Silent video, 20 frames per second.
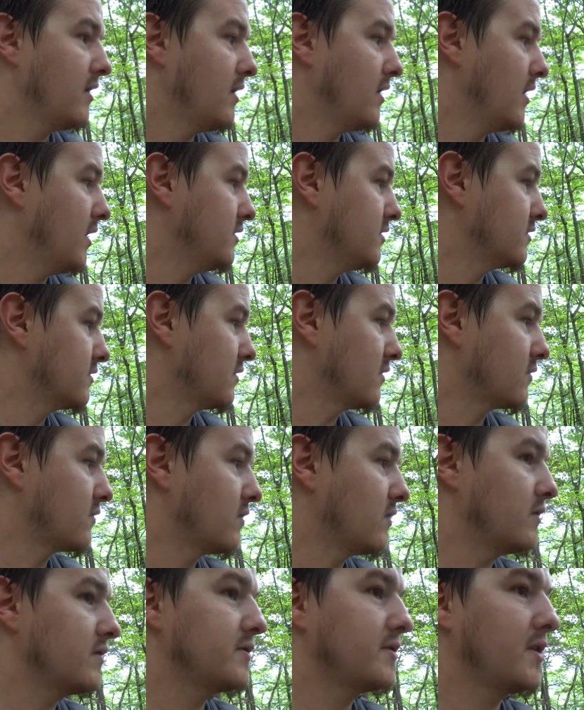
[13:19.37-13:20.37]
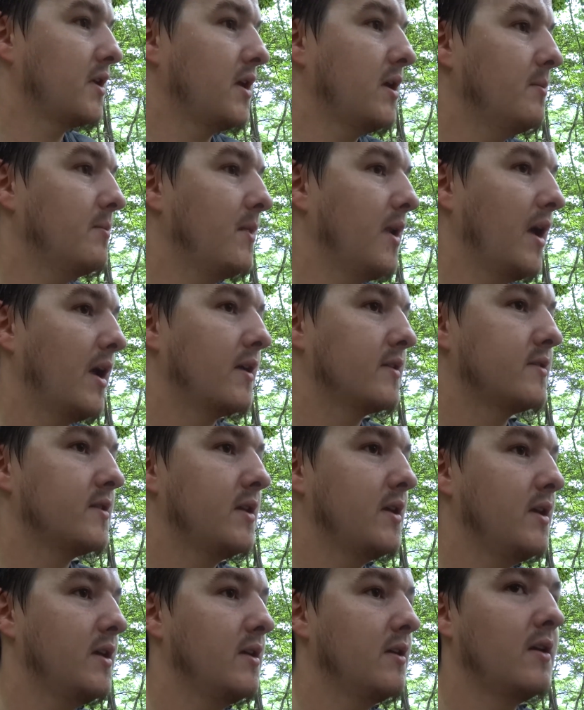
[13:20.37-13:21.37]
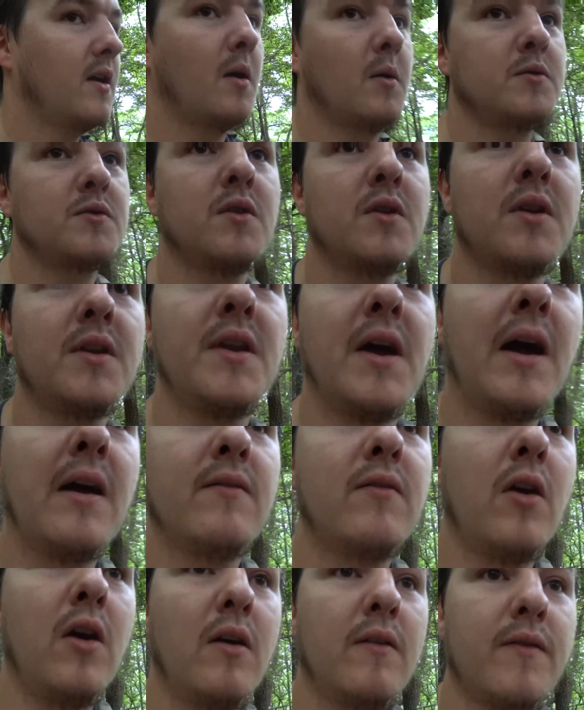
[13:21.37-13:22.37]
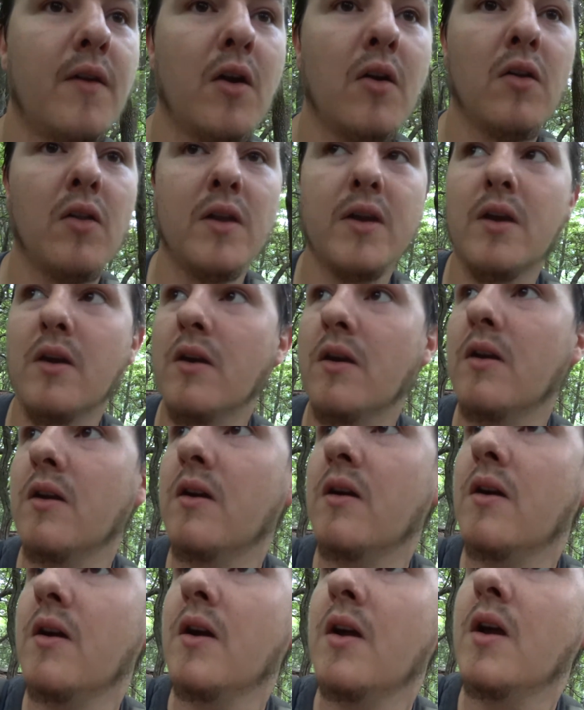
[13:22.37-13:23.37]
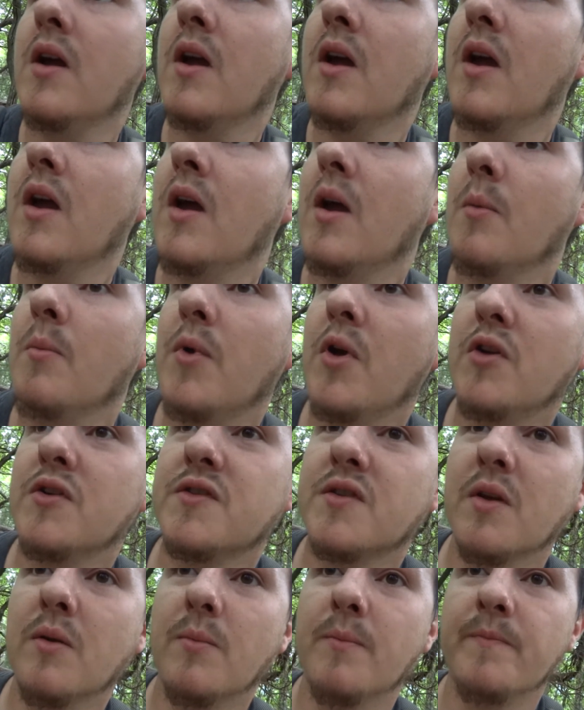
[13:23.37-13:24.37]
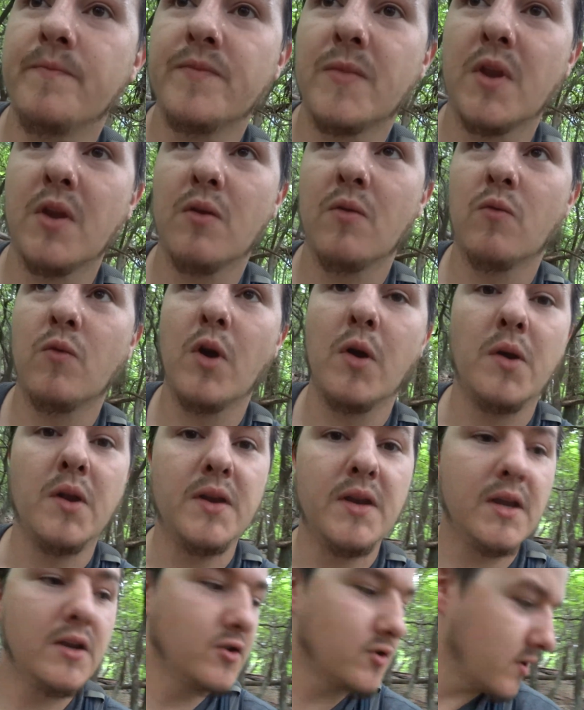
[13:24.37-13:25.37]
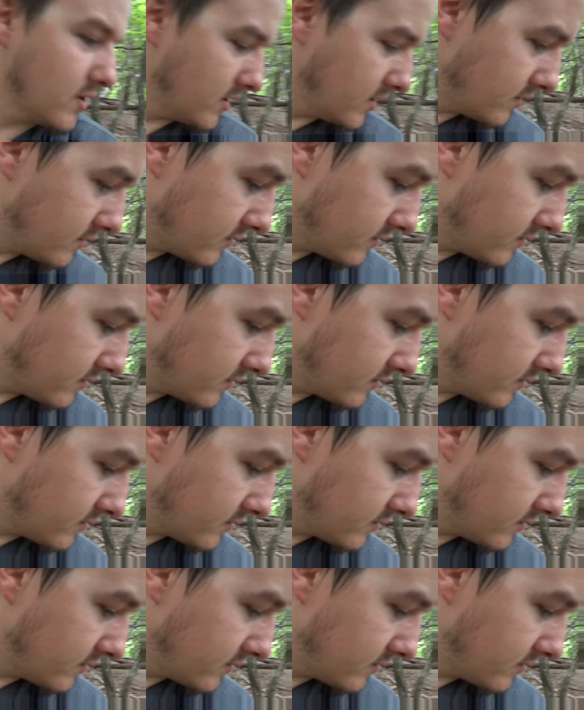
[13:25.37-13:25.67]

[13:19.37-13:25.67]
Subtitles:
It just looked real steep, nasty. I was going to dive off earlier. There's some rhododendron.